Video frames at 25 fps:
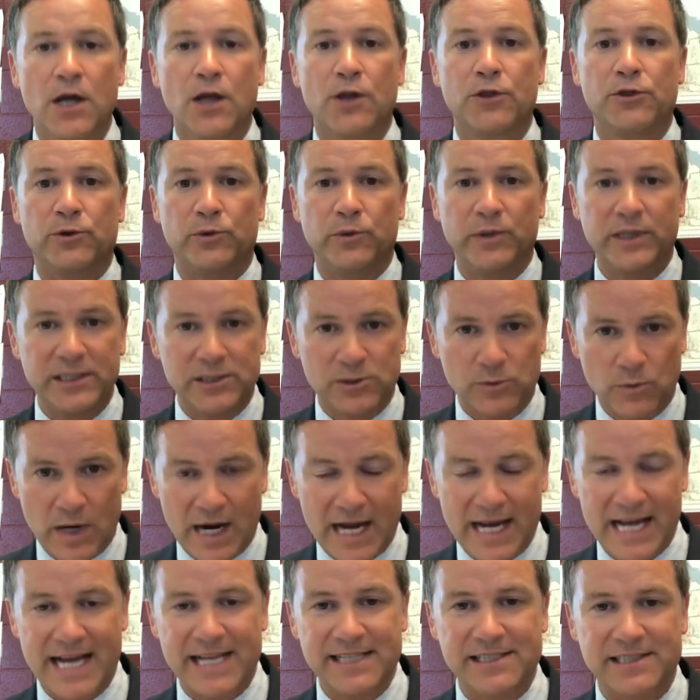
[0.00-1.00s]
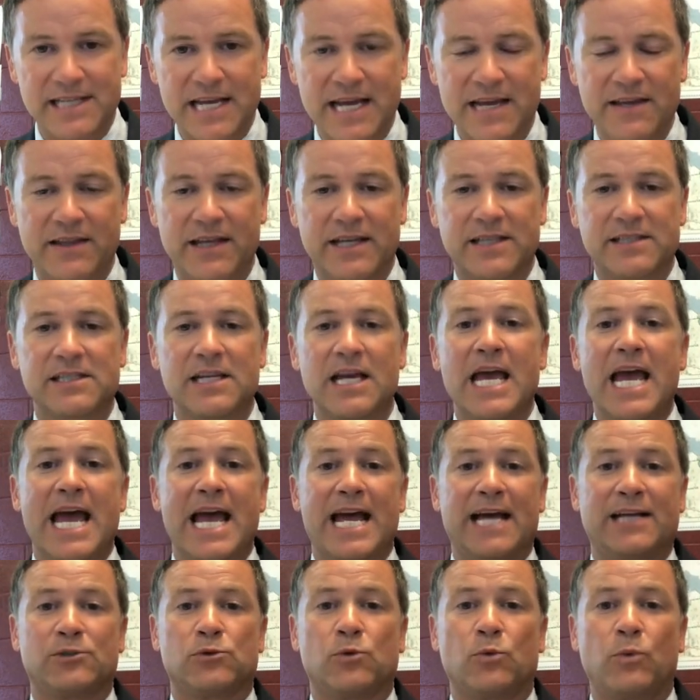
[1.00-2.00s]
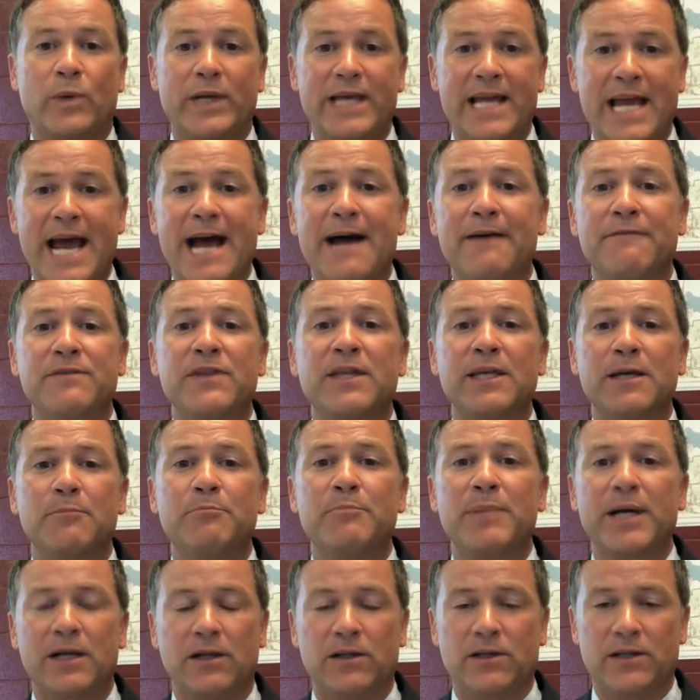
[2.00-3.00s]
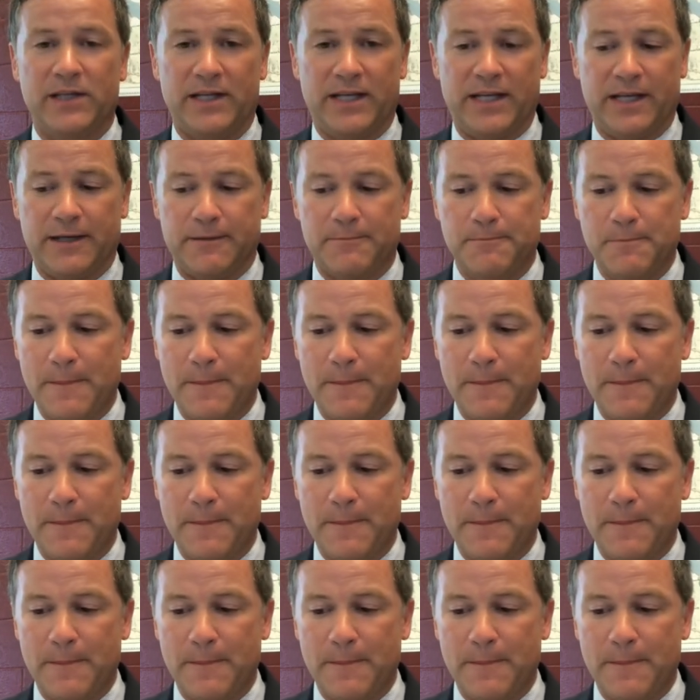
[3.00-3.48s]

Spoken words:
The reason why I say this is we have the ability